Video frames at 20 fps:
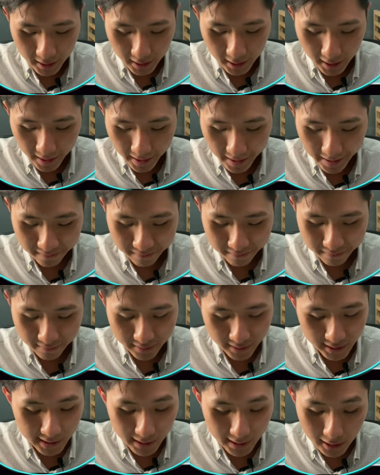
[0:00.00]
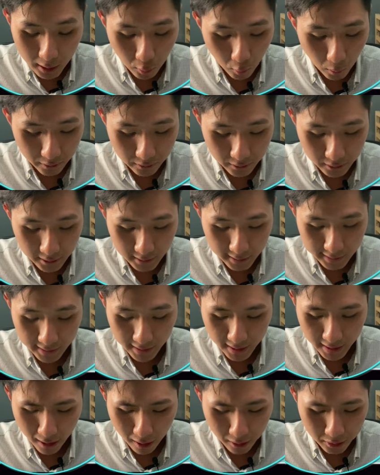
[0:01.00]
And the second question is
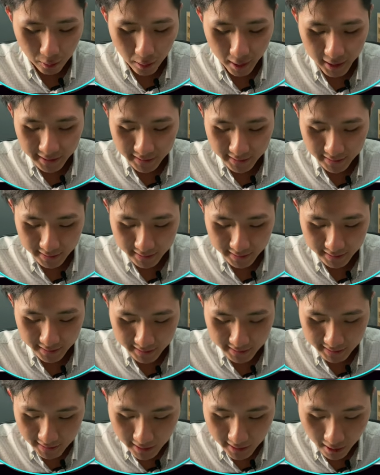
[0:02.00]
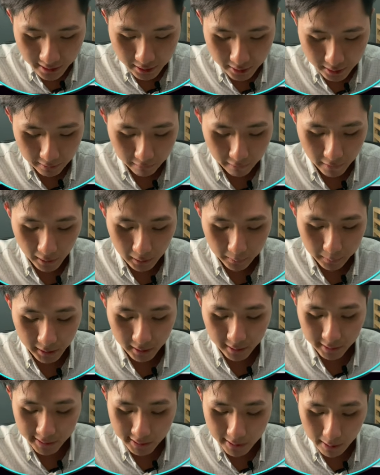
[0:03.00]
that how do I start developing
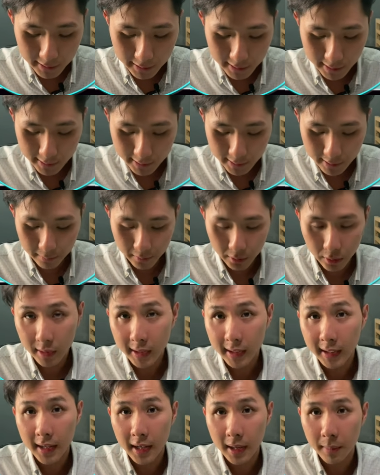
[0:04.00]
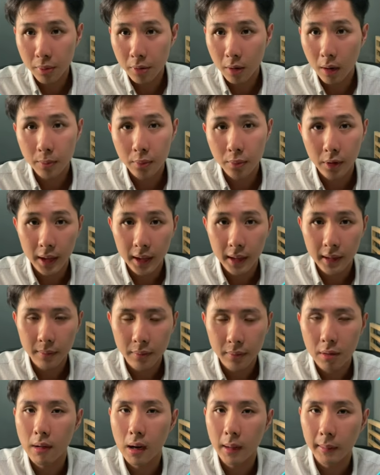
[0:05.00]
a subsystem using an appropriate
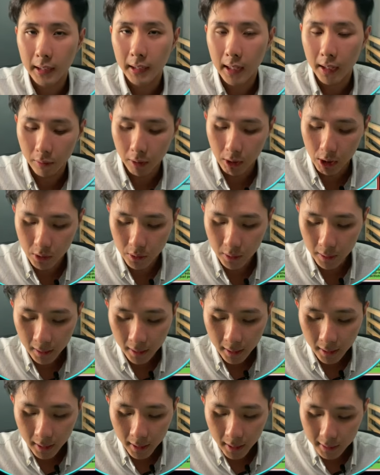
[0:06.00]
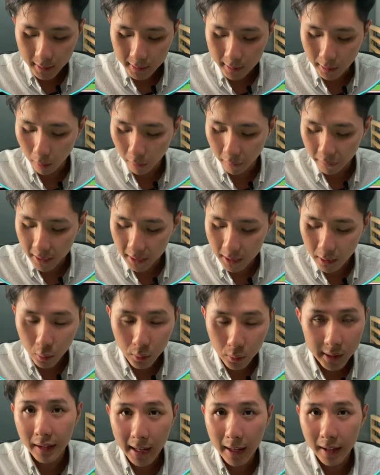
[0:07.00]
programming language? So the
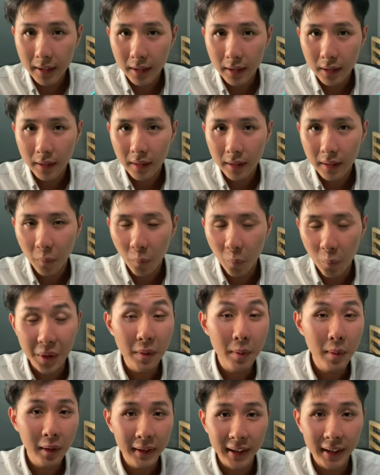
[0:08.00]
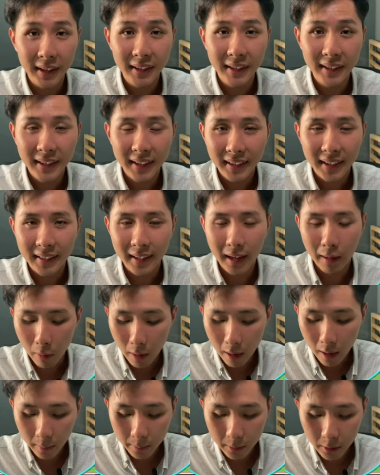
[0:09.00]
tools that we will learn that will
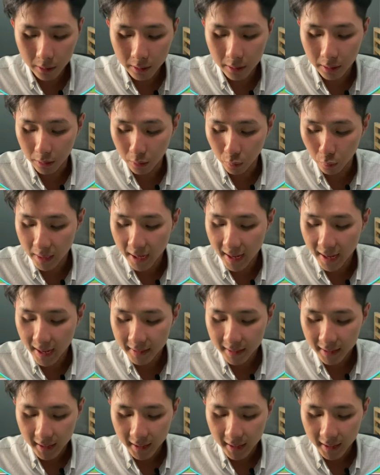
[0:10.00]
help you to do that